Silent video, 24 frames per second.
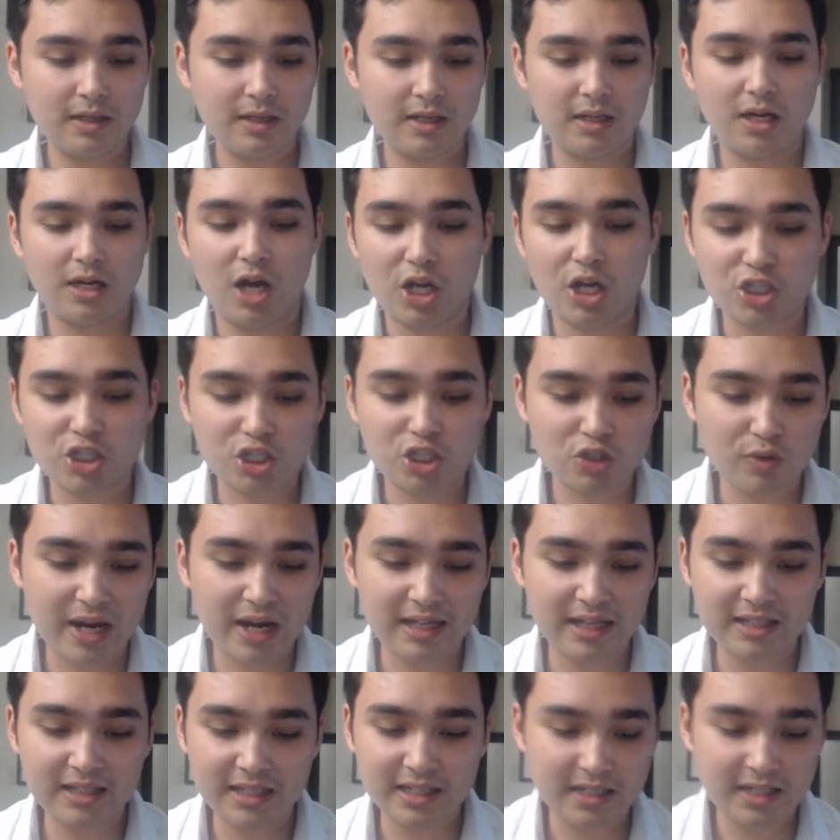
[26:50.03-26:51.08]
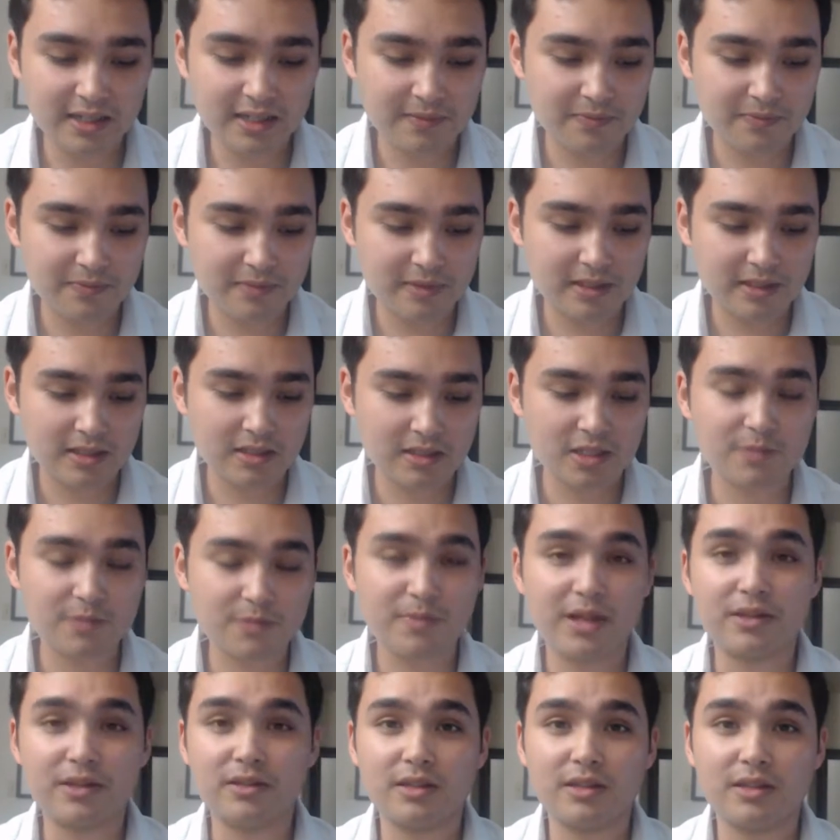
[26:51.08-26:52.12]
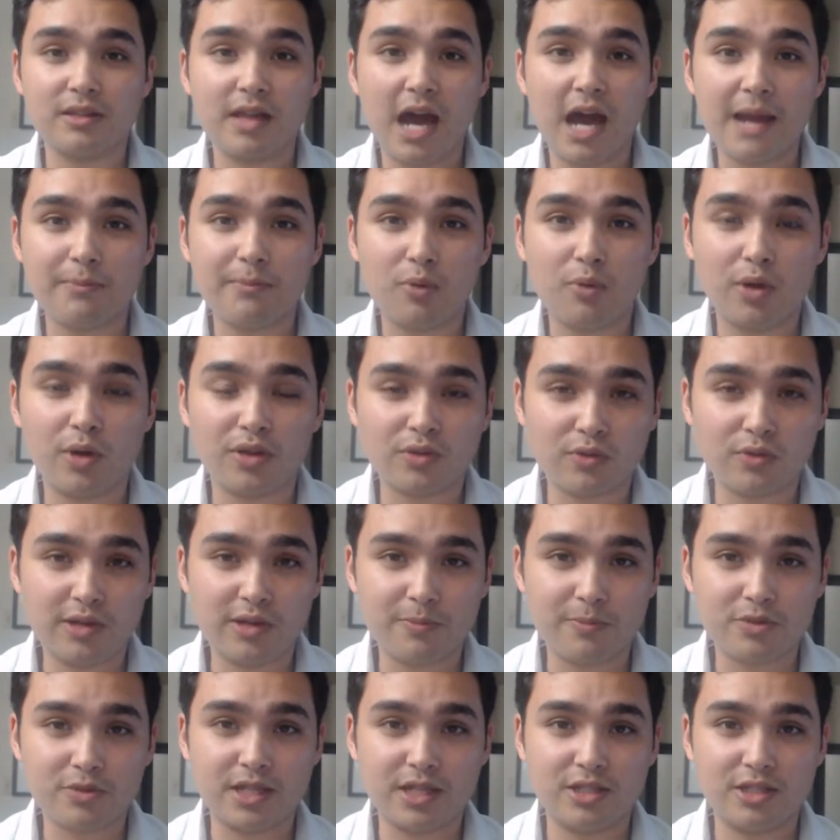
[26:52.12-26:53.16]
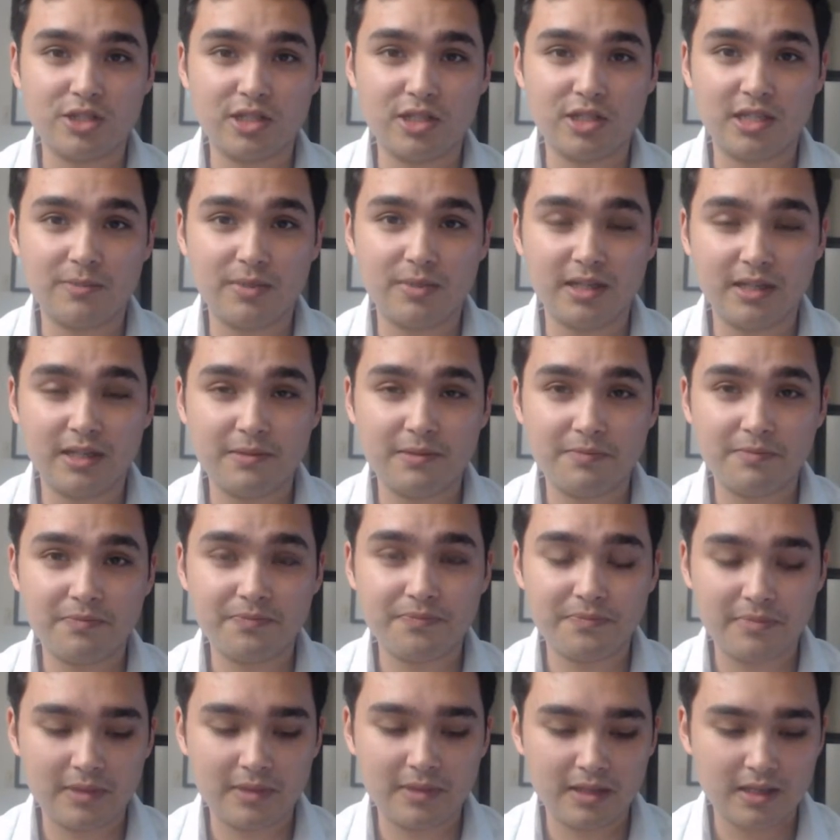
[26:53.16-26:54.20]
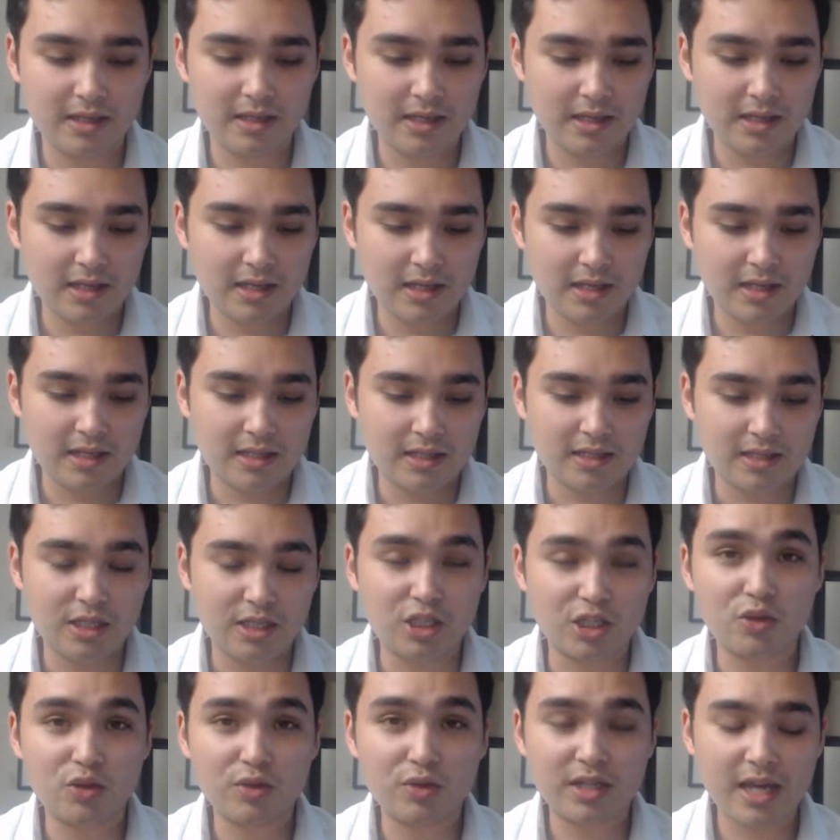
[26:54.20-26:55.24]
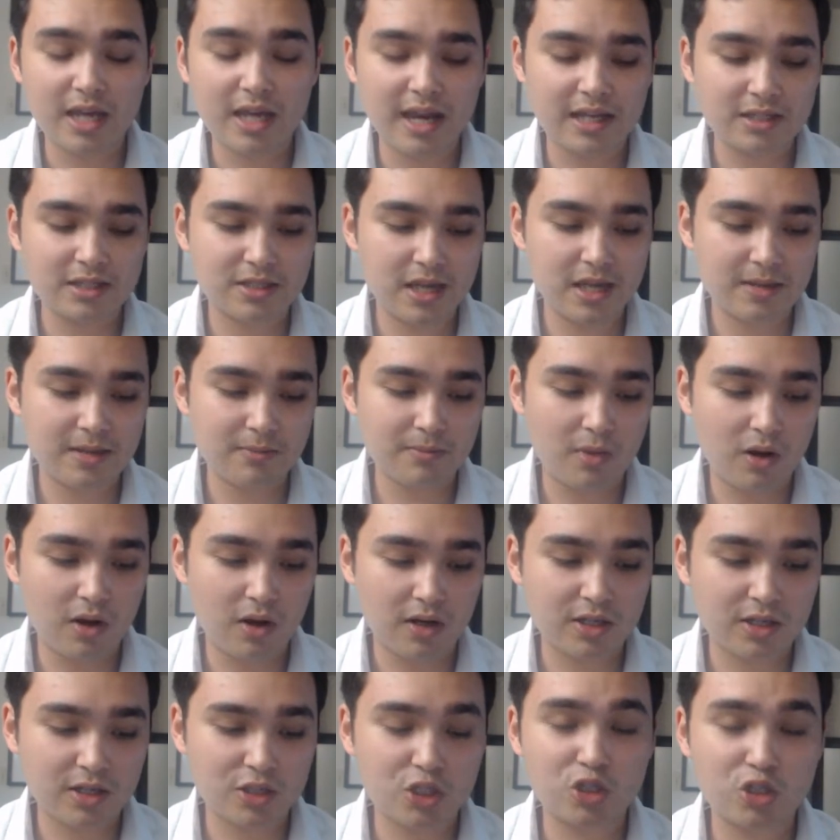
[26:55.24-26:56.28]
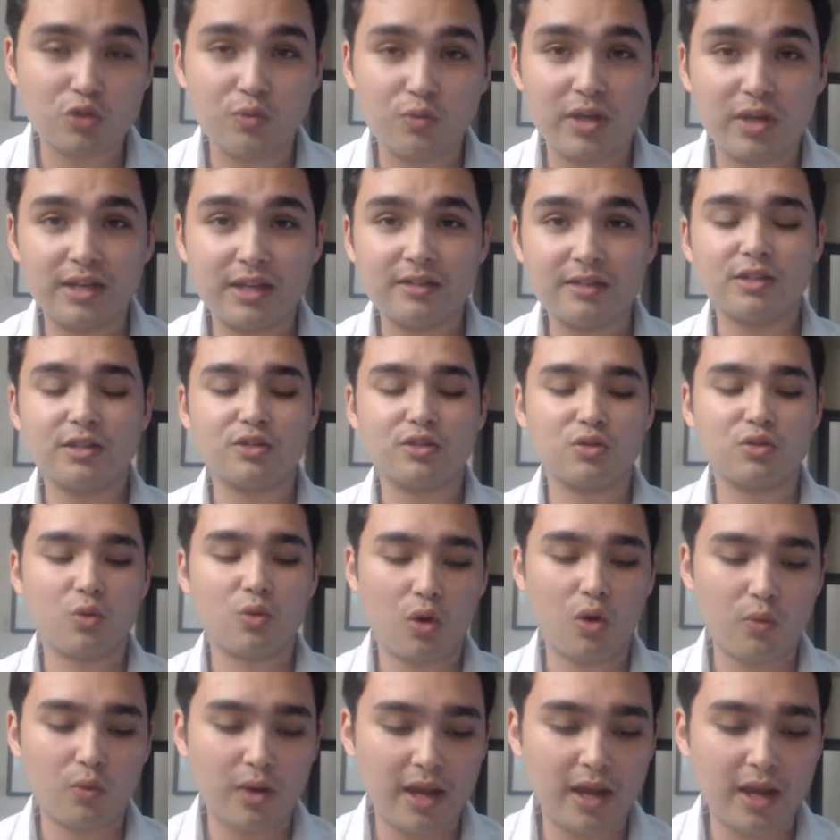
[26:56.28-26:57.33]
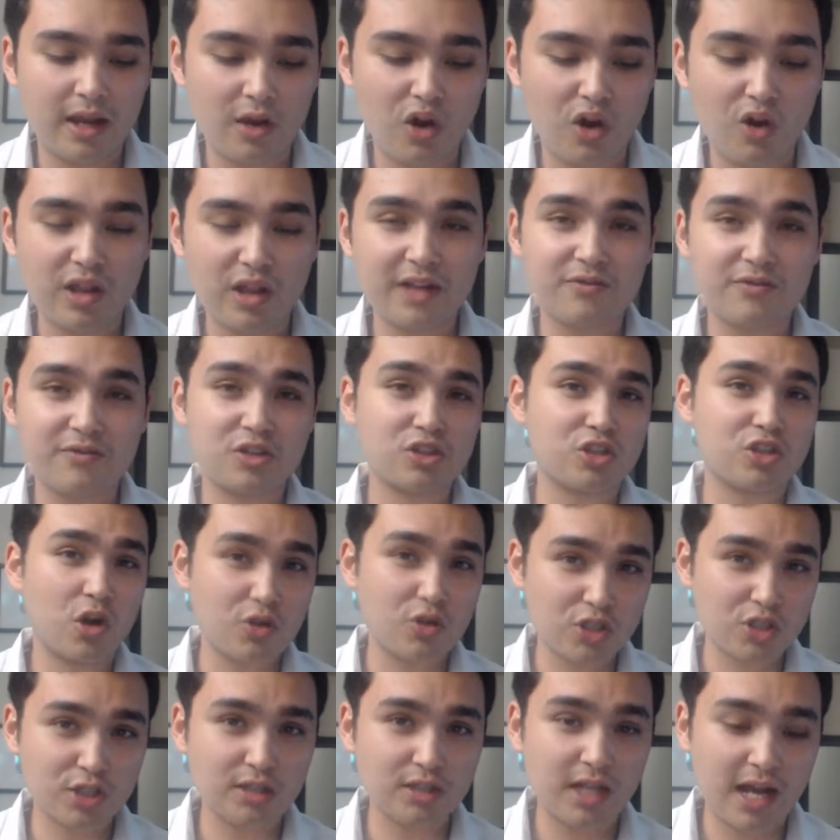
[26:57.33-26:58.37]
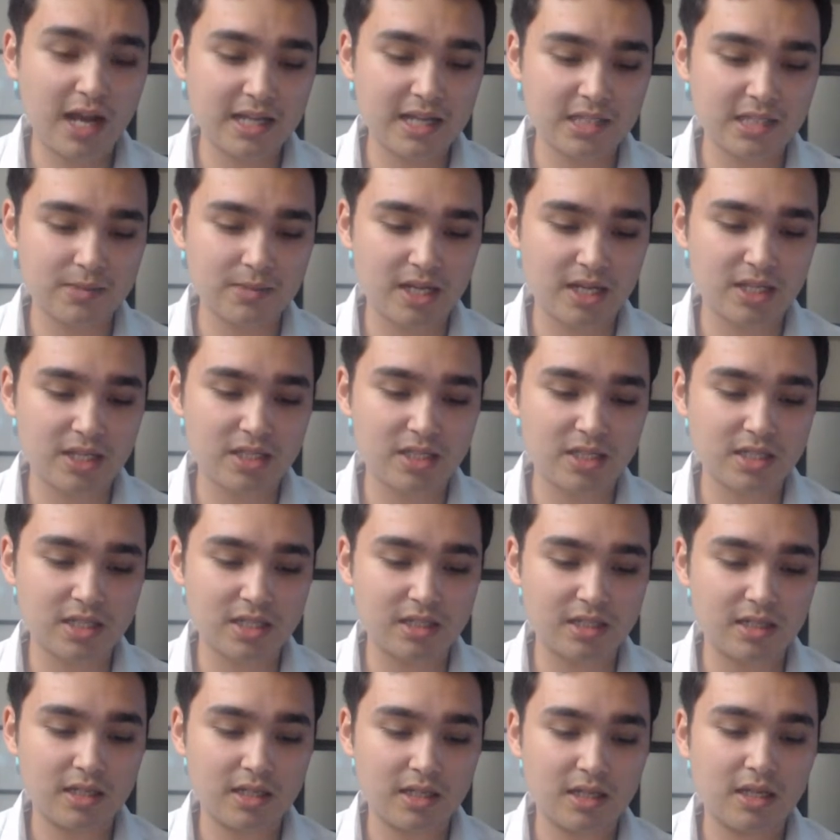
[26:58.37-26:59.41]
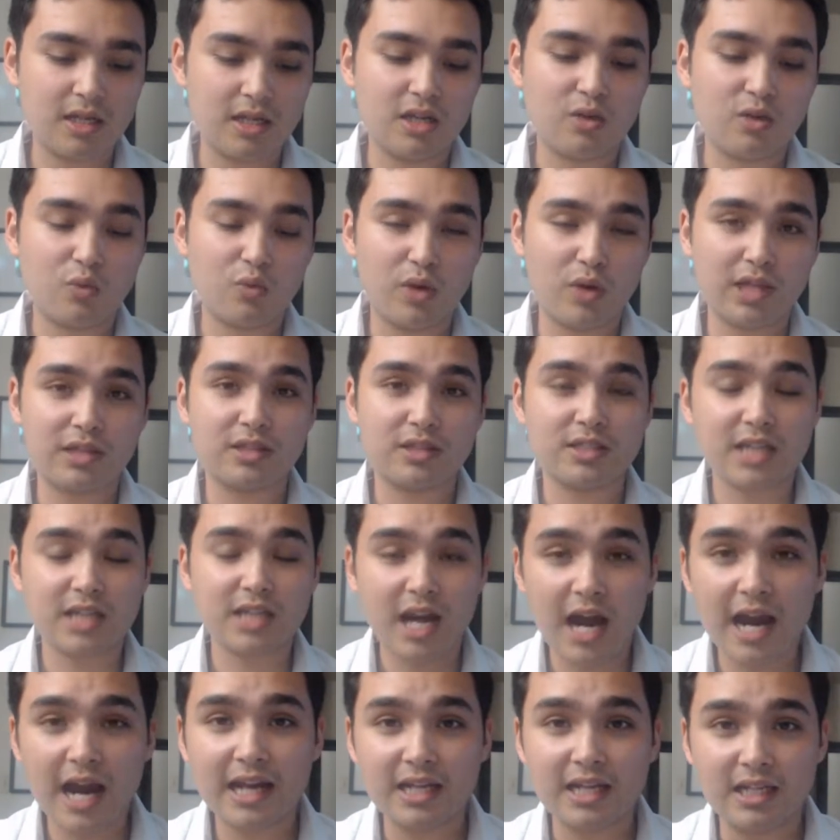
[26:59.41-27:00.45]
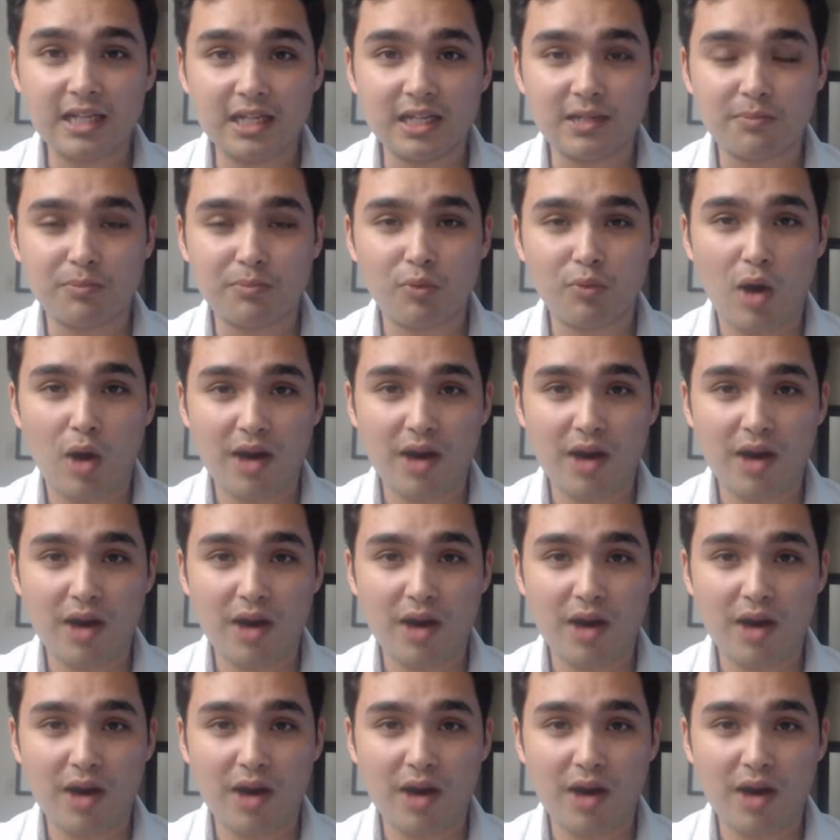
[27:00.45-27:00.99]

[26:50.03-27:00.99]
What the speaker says: Australia spent 9.3% GDP. The UK, Denmark, Sweden, and Norway all have socialized medicine with tiny private